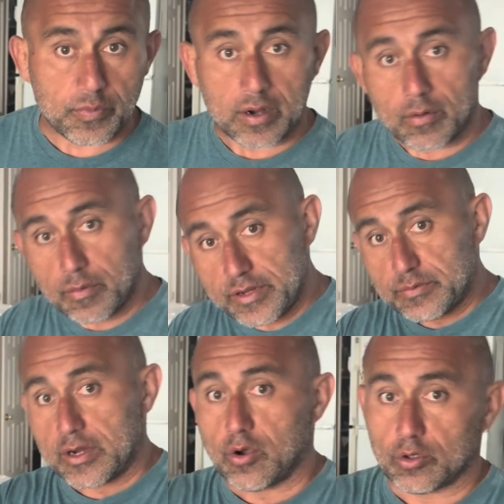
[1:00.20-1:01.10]
I want to mix
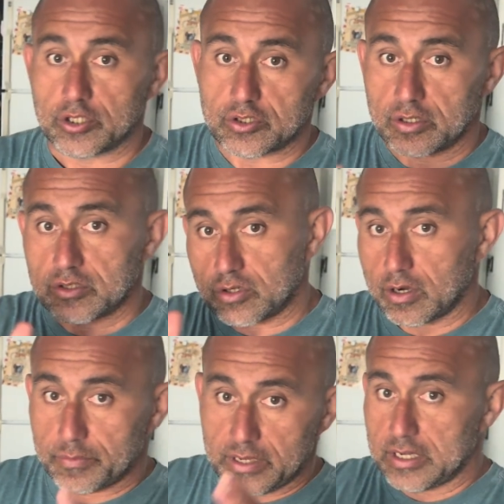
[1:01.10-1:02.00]
my culture, so it's gonna
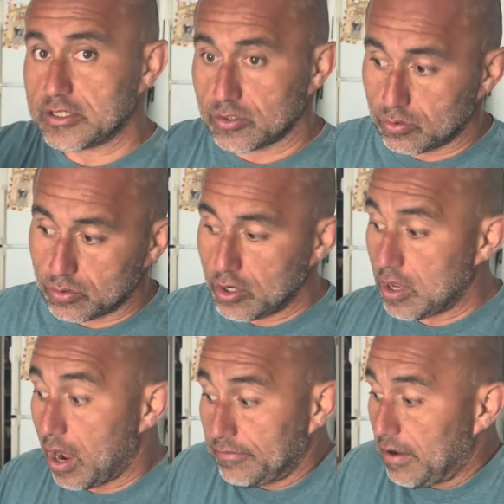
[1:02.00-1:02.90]
be this new.
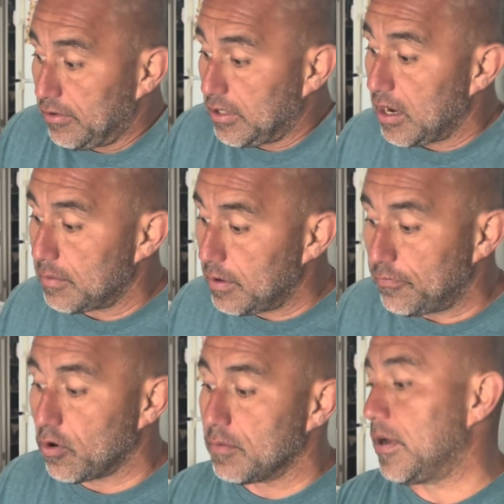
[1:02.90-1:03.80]
I've never done it
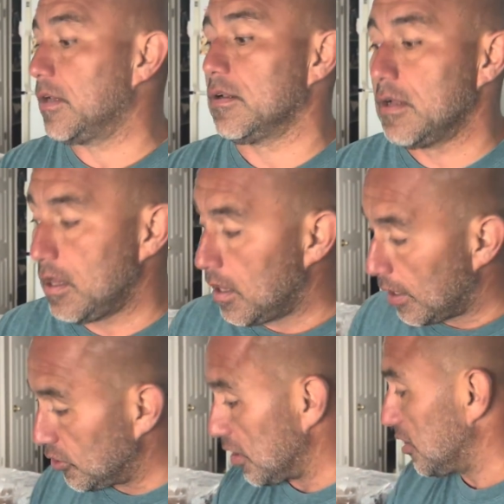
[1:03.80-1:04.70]
before, but
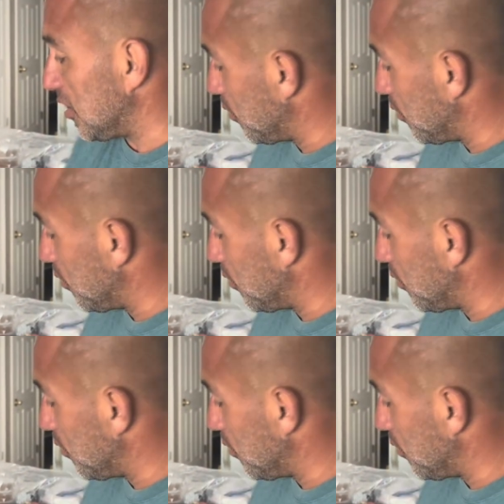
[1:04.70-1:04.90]
as you can see,